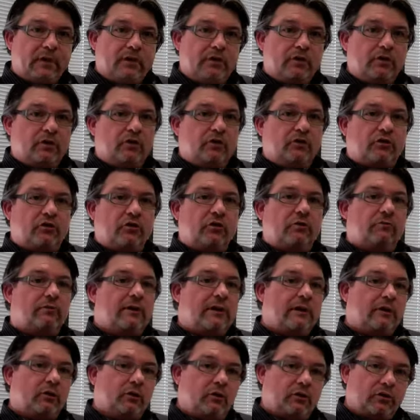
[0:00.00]
You can turn
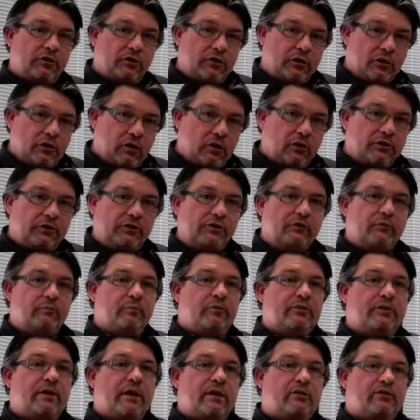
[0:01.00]
around and look at the cost of
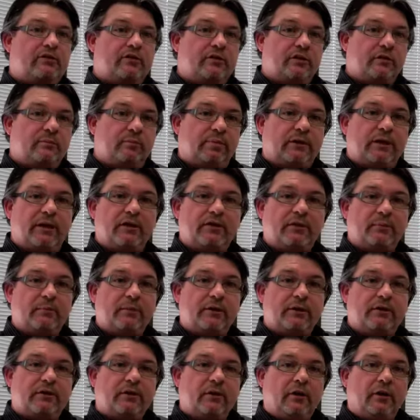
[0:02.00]
production and
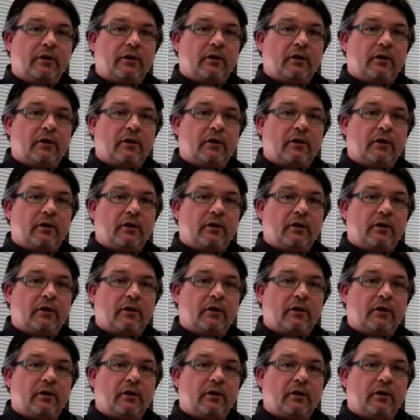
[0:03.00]
placement,